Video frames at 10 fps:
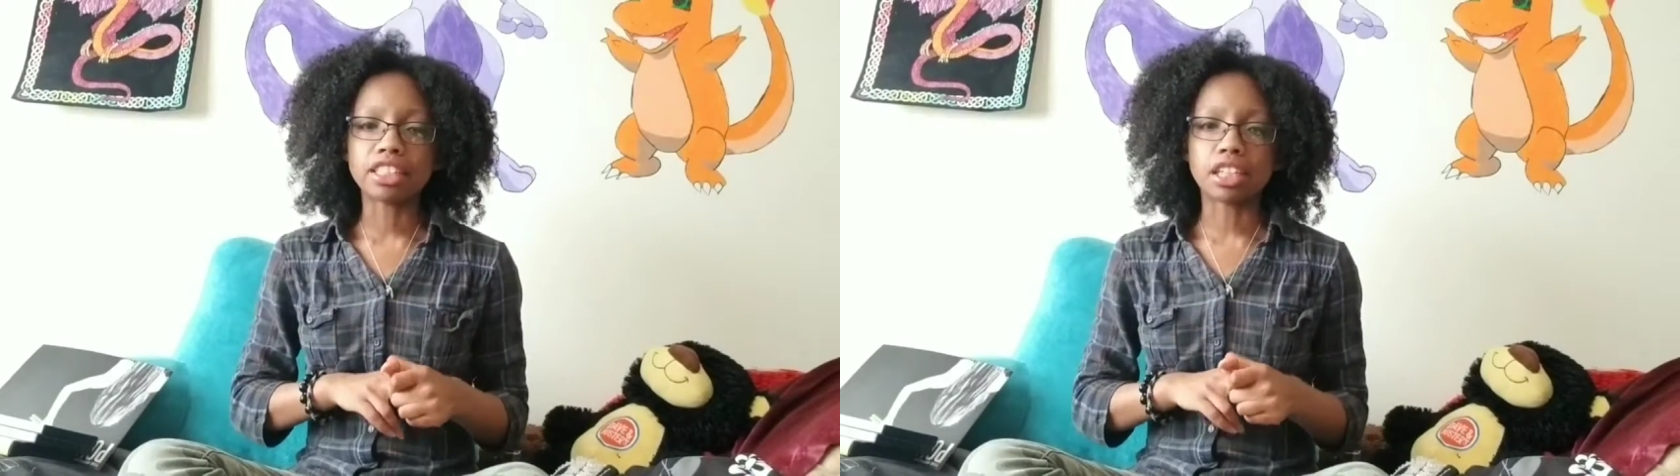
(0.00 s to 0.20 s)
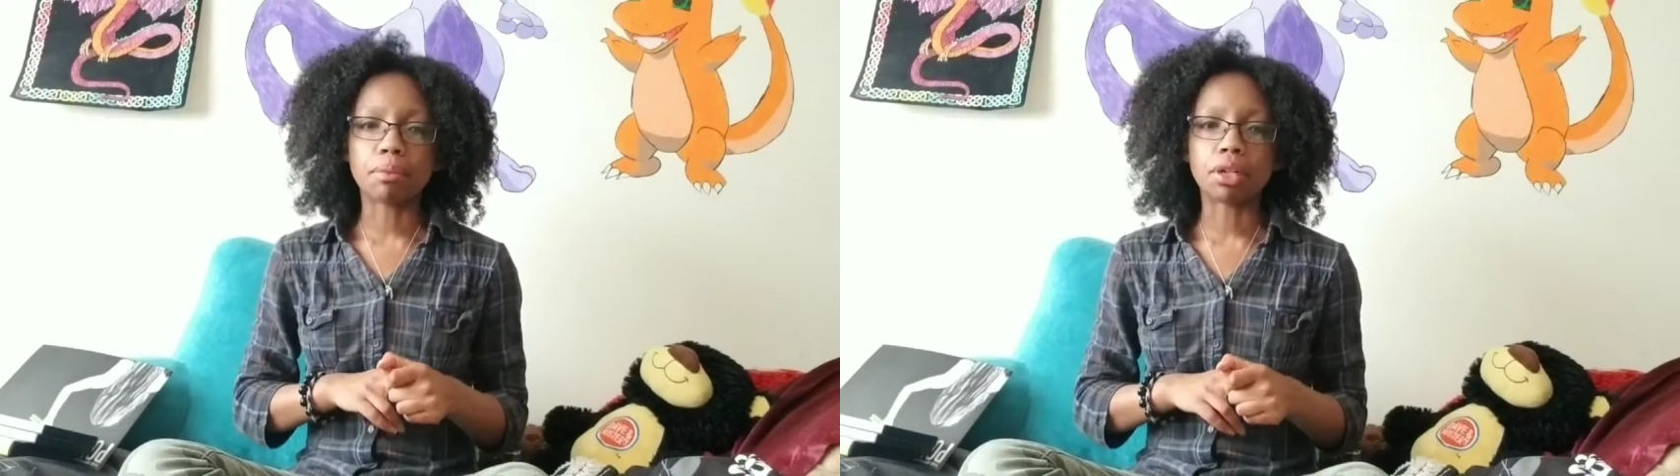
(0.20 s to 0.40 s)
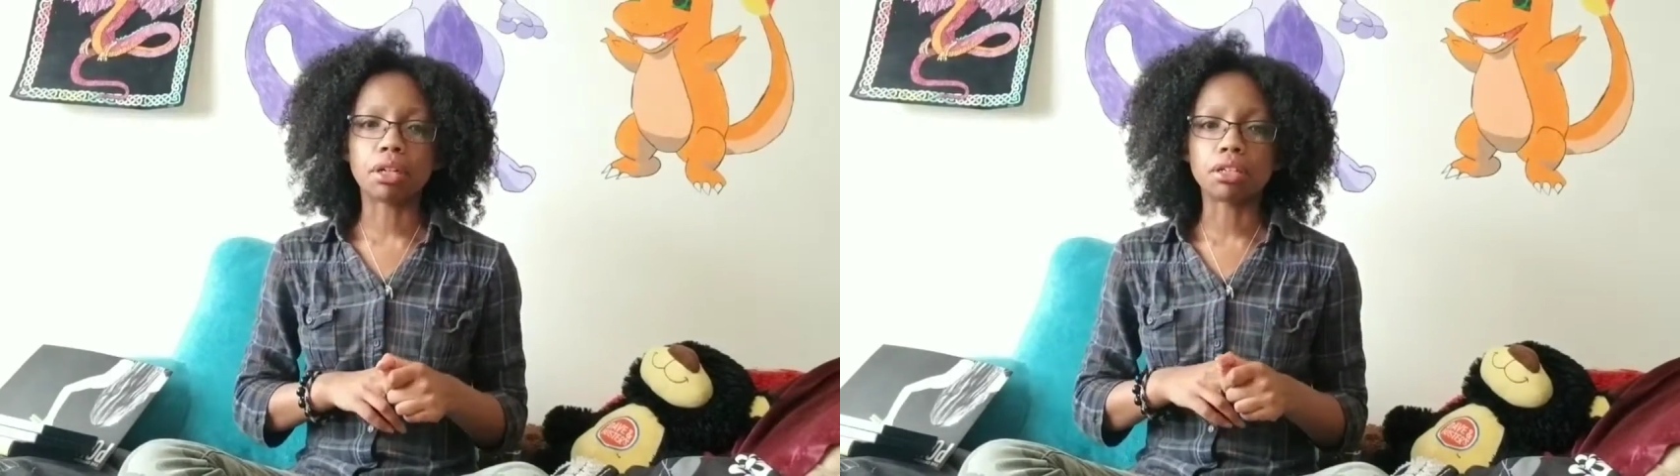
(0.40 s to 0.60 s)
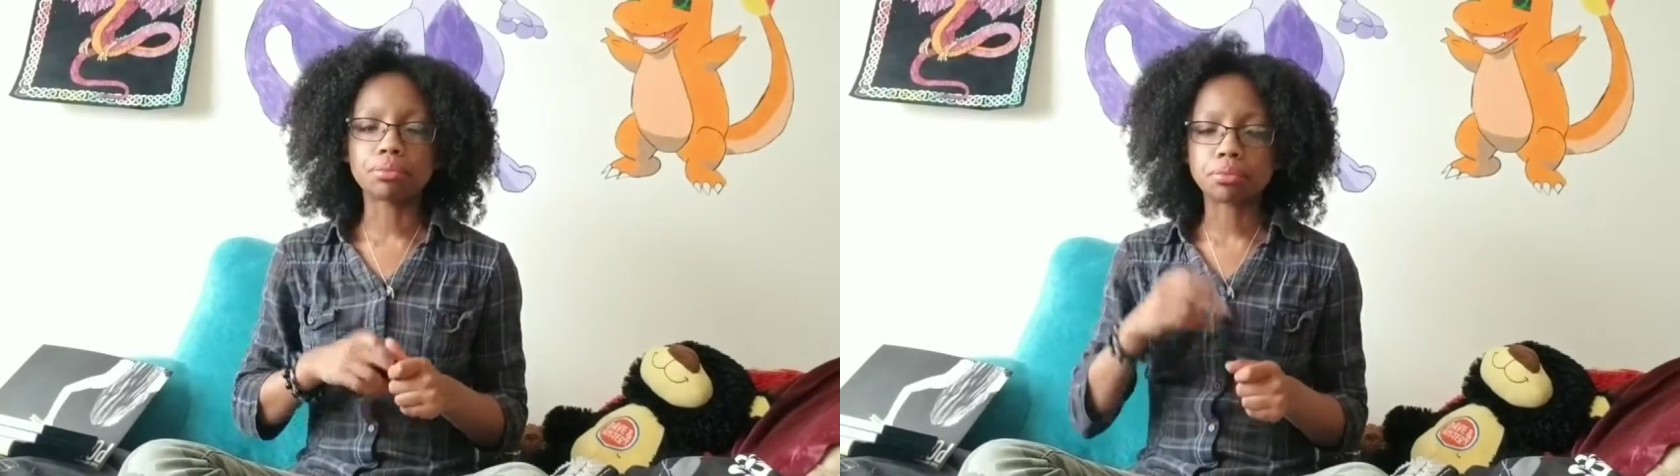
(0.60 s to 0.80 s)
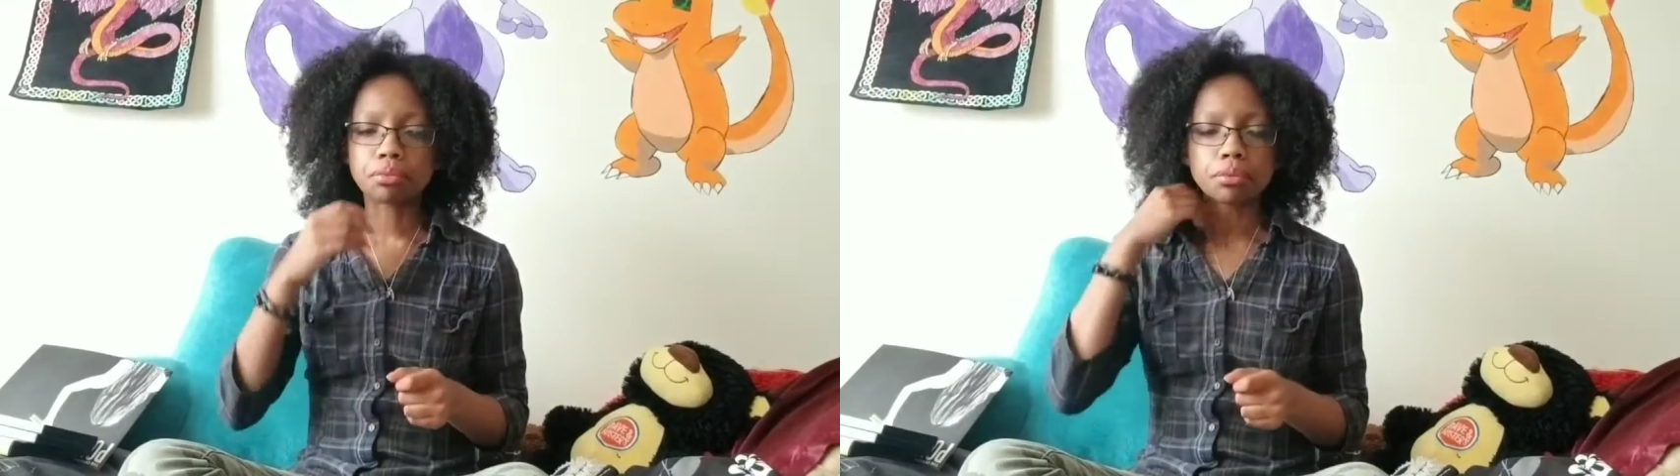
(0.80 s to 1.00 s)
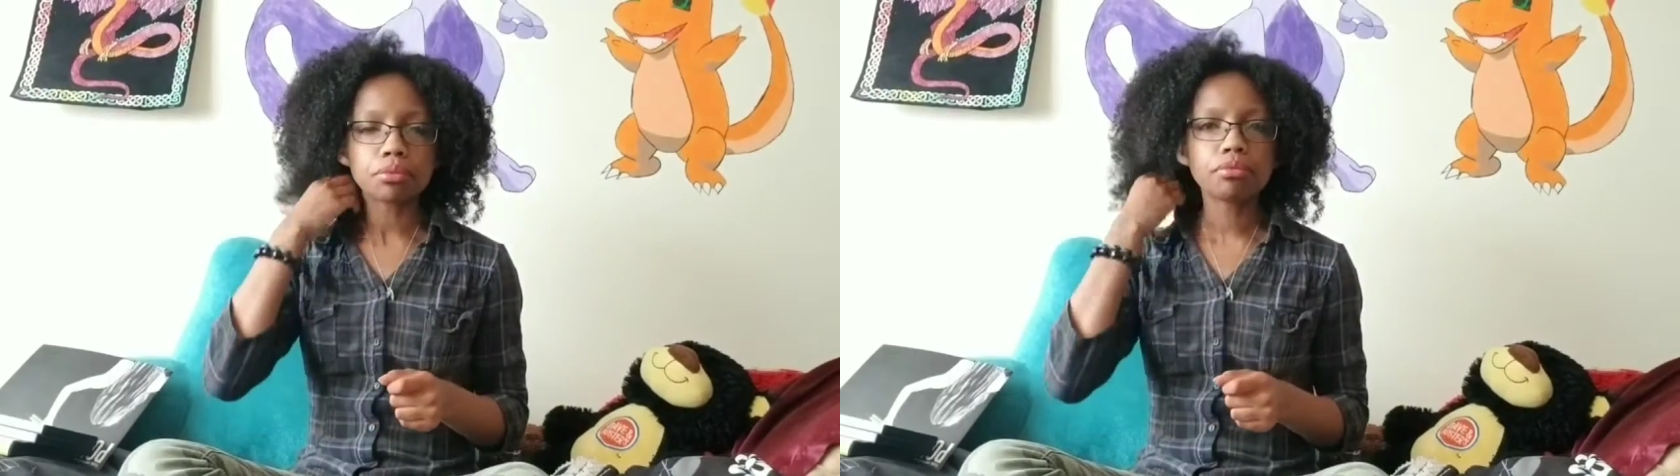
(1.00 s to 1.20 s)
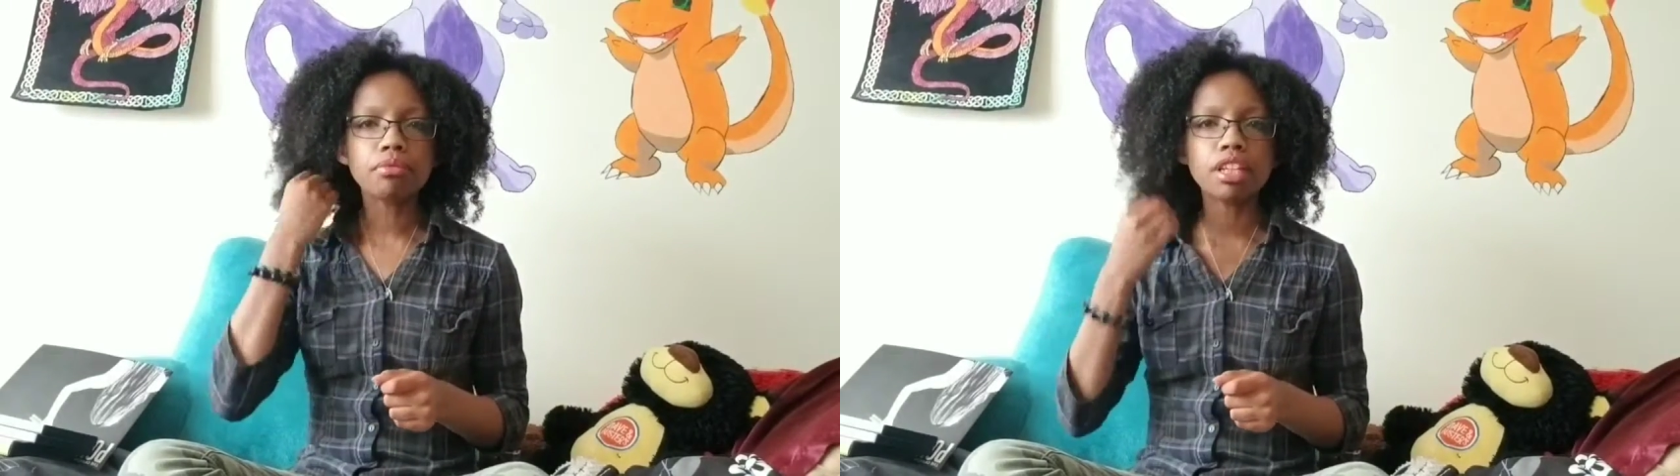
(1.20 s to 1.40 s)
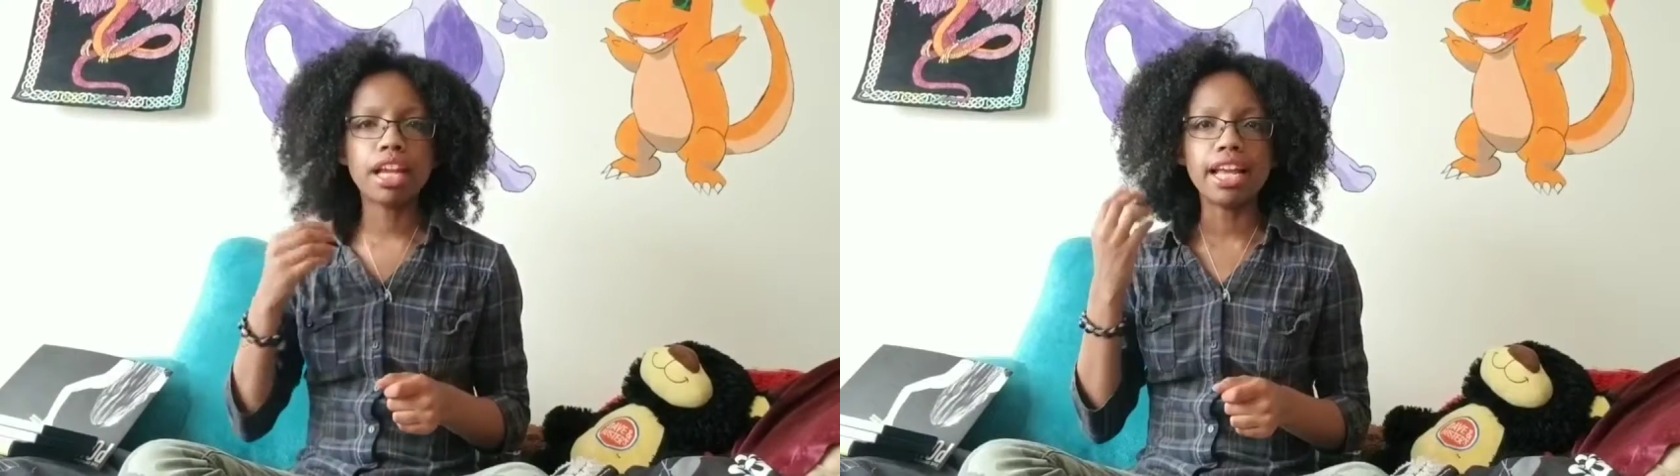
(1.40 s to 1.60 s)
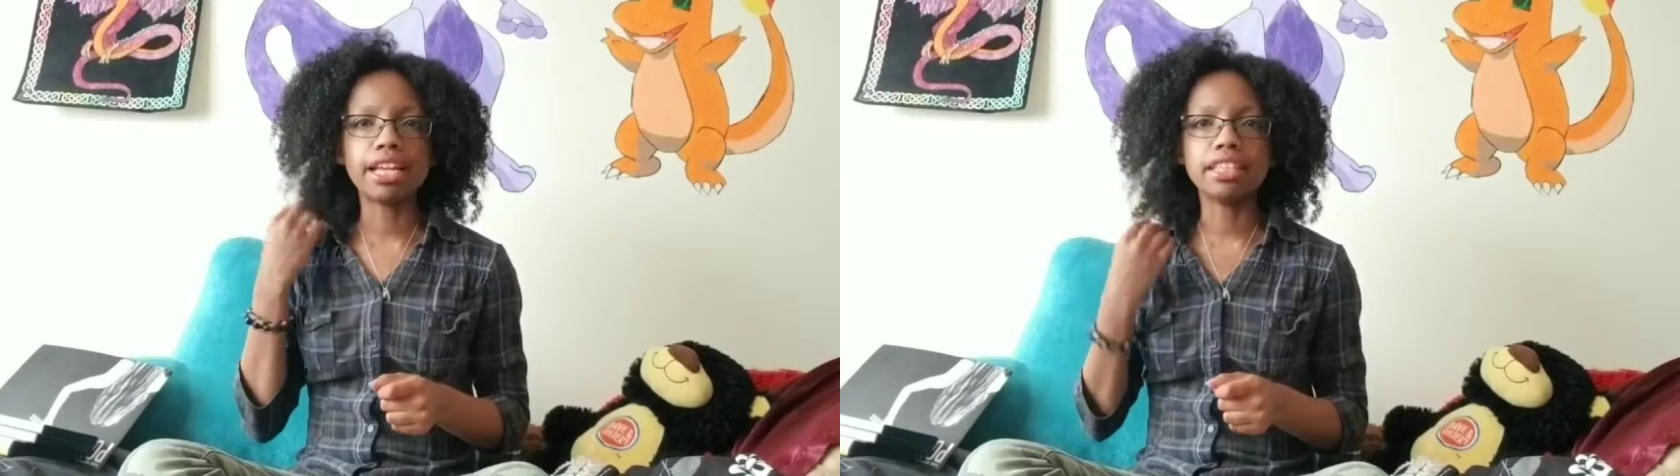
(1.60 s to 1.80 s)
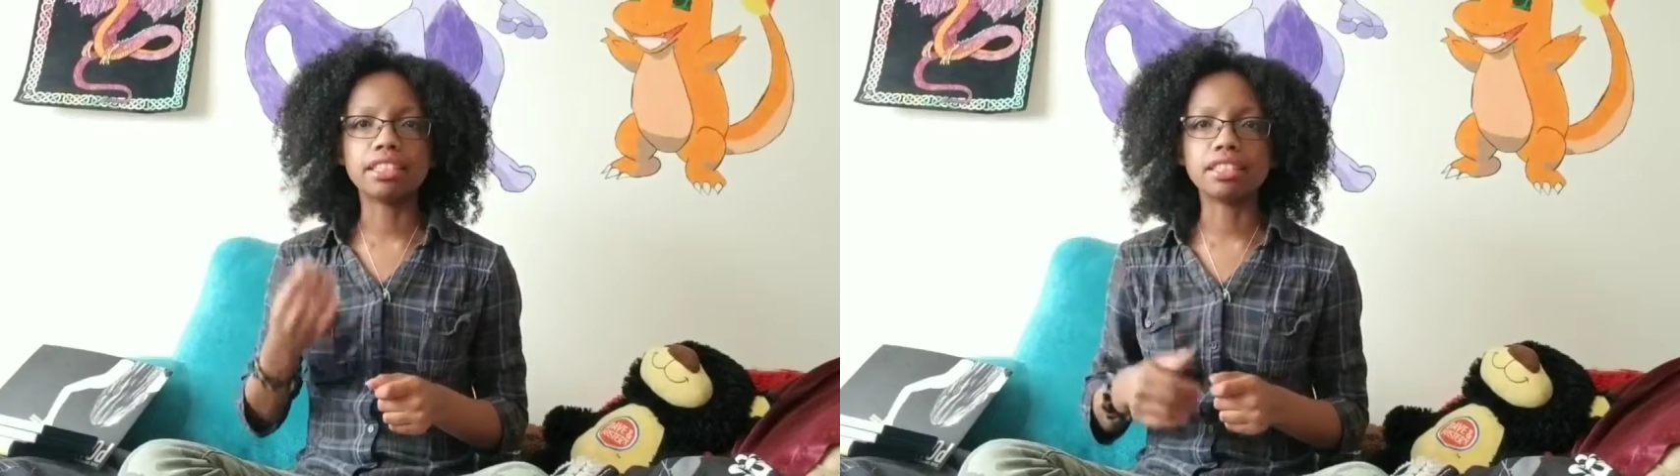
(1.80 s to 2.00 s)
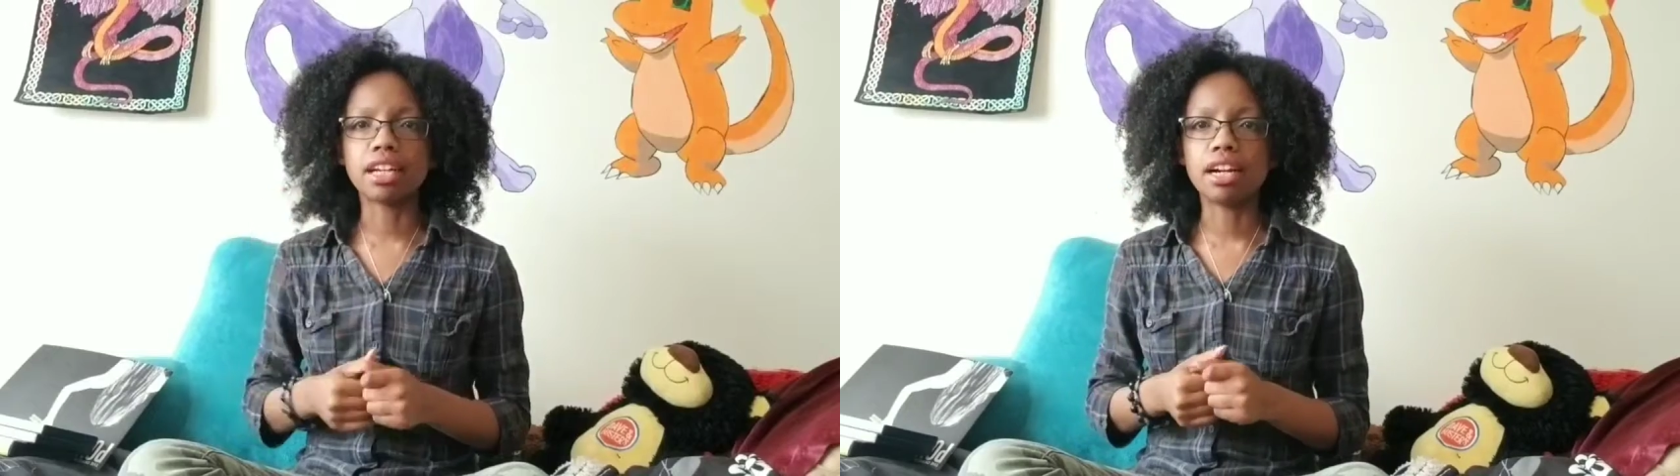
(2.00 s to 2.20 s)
summer. And